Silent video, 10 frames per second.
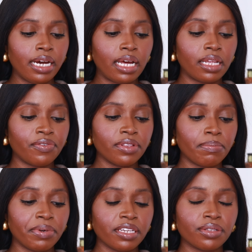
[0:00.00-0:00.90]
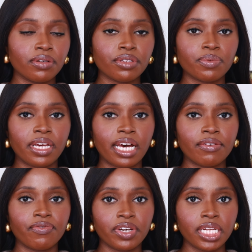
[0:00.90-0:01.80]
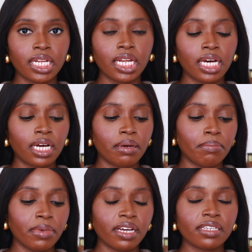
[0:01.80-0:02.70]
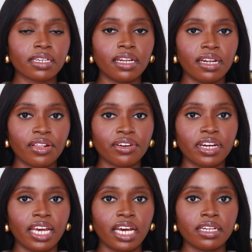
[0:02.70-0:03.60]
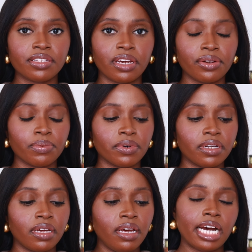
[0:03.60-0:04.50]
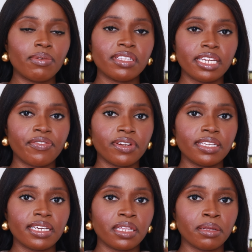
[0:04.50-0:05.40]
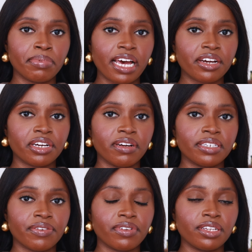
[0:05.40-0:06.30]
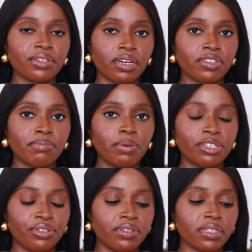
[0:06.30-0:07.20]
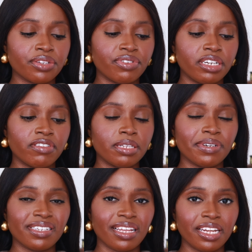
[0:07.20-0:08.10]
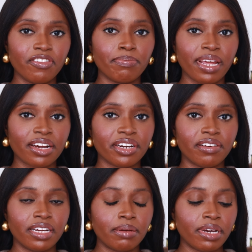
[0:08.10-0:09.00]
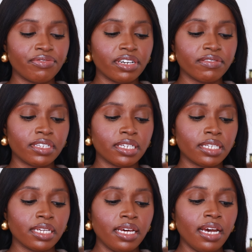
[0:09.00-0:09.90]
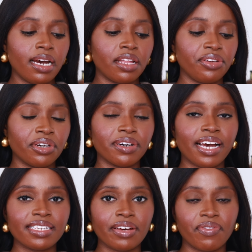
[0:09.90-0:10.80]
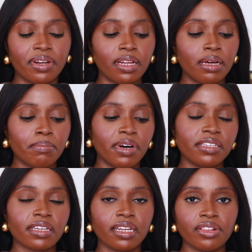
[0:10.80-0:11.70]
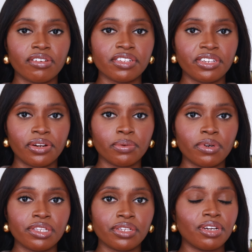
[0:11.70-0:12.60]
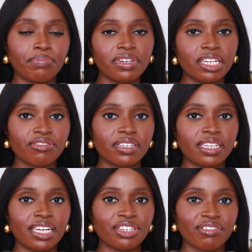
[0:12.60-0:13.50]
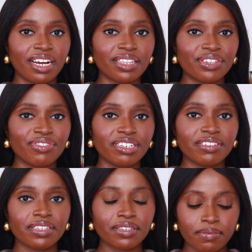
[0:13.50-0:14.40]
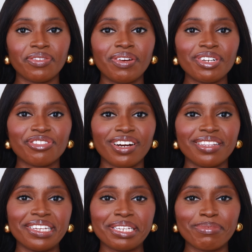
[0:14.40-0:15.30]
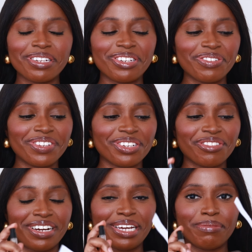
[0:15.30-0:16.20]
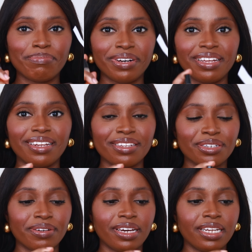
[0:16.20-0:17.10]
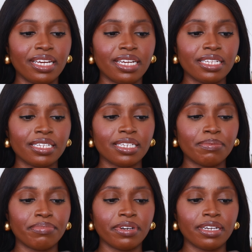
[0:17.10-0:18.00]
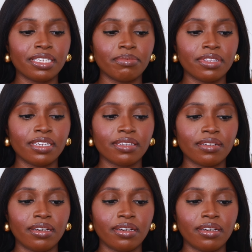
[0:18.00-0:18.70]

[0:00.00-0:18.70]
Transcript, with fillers: And then for the base notes, we have vanilla, musk, leather, and sandalwood. I would definitely say that the blackcurrant definitely stood out to me when choosing this fragrance because I love blackcurrant in my fragrances. And then, you know, it has that vanilla, musk, leather, and sandalwood. So I'm pretty interested in trying this fragrance. So I've never tried this. I'm a little nervous to try it, but let's go ahead and spray some of this